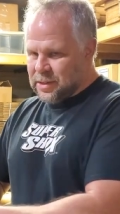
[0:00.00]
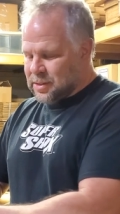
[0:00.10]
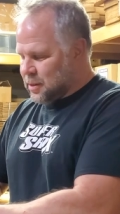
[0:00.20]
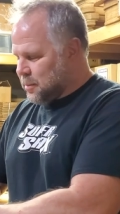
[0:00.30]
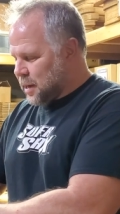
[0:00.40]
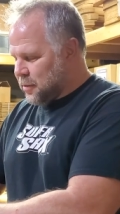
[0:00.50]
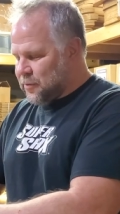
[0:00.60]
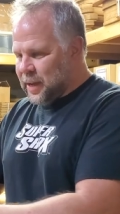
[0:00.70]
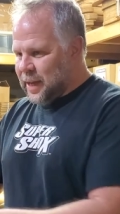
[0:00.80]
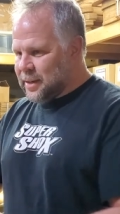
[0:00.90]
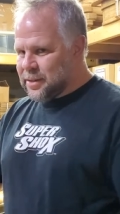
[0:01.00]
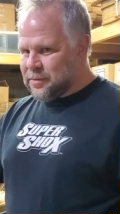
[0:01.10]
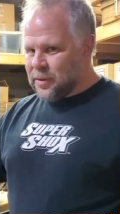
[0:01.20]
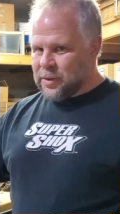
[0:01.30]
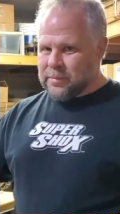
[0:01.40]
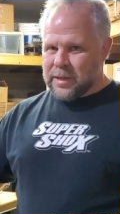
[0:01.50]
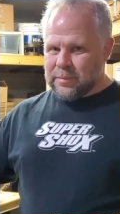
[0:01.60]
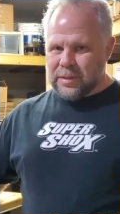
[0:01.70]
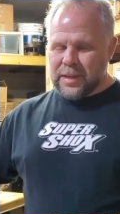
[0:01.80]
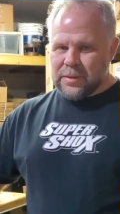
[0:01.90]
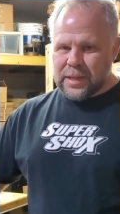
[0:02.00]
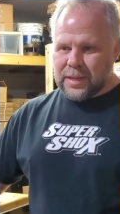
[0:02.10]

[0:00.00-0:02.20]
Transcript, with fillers: so the amount of fade is very minimal anyway,